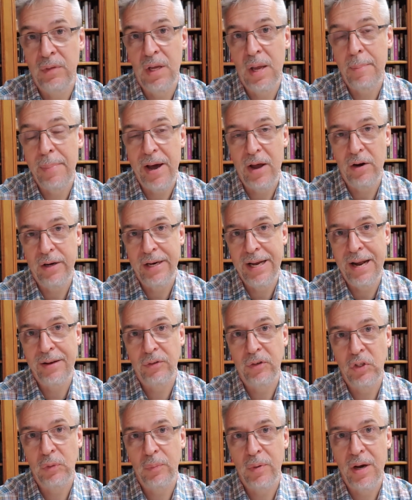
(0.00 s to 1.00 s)
about a
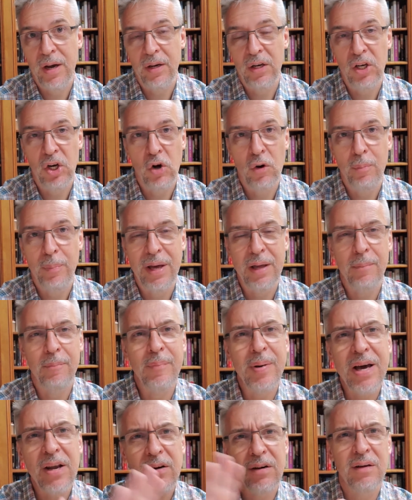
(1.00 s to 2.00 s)
cancer spot, you know, be-
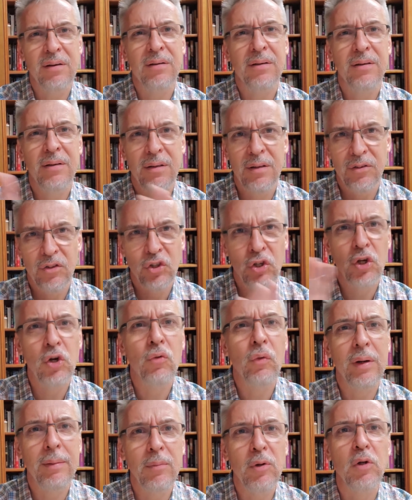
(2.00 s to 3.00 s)
better to
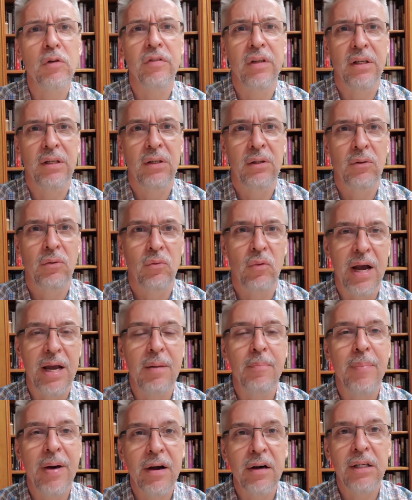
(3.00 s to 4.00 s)
remove it,
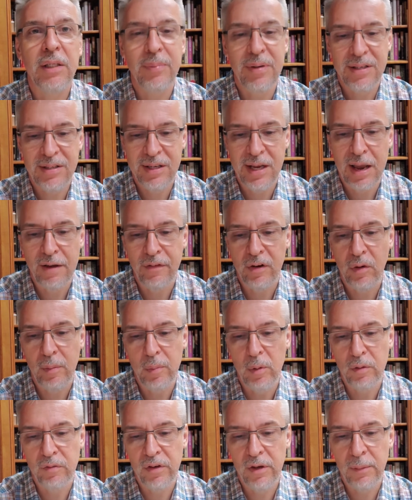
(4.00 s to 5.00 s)
right? Better to be safe and
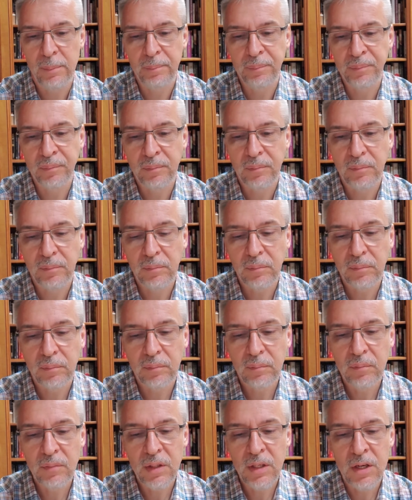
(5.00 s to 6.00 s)
remove it.
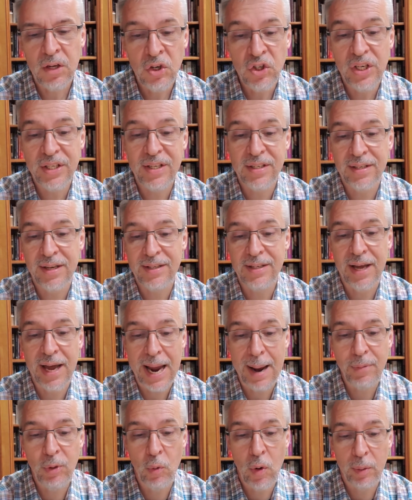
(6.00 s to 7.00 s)
Jesus says, I
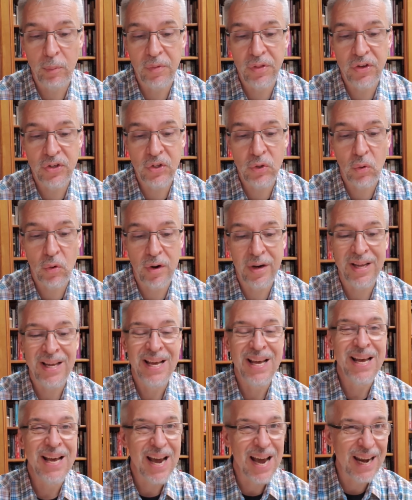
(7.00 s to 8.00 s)
am the one with the sword,
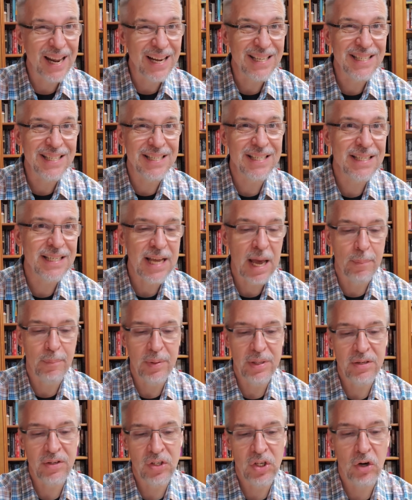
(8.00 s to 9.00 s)
and I step
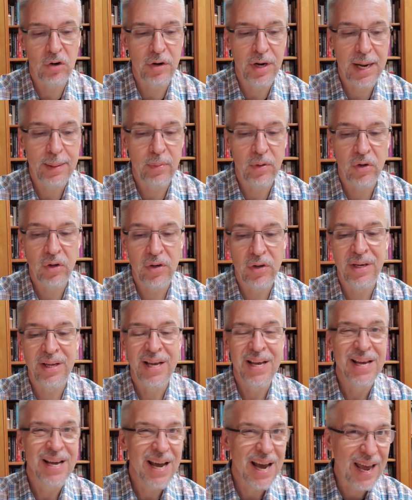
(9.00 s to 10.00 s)
into your neighborhood,
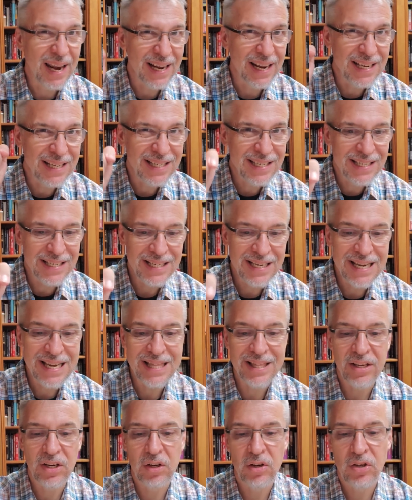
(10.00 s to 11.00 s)
and I see
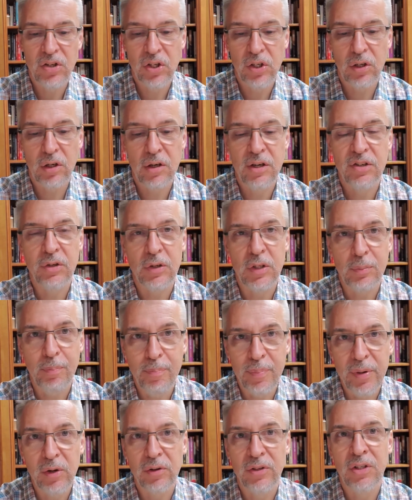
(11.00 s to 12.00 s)
that your church is
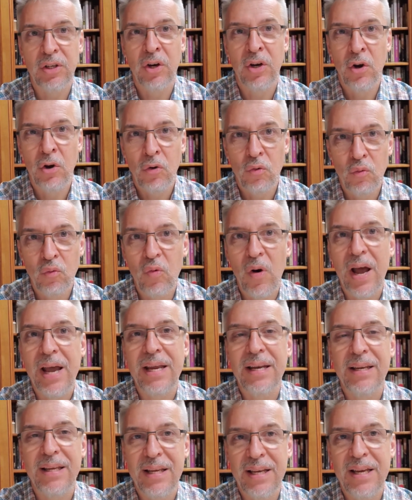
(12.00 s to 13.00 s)
built
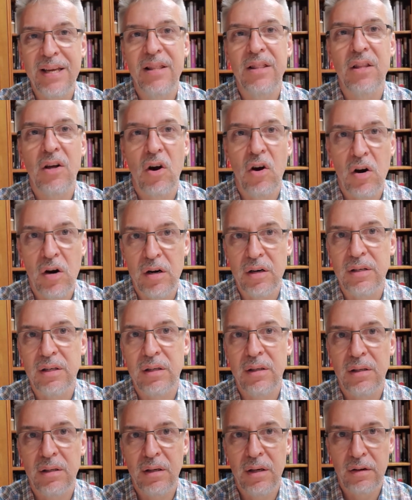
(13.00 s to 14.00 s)
right in the heart
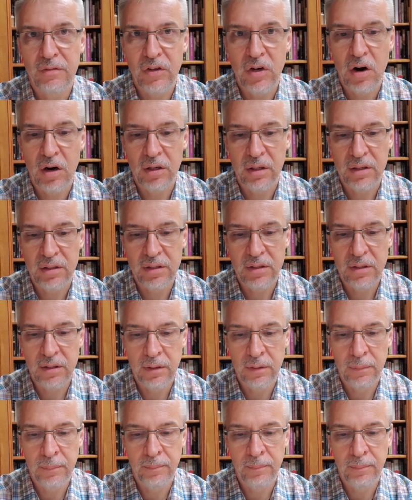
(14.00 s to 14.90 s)
of darkness,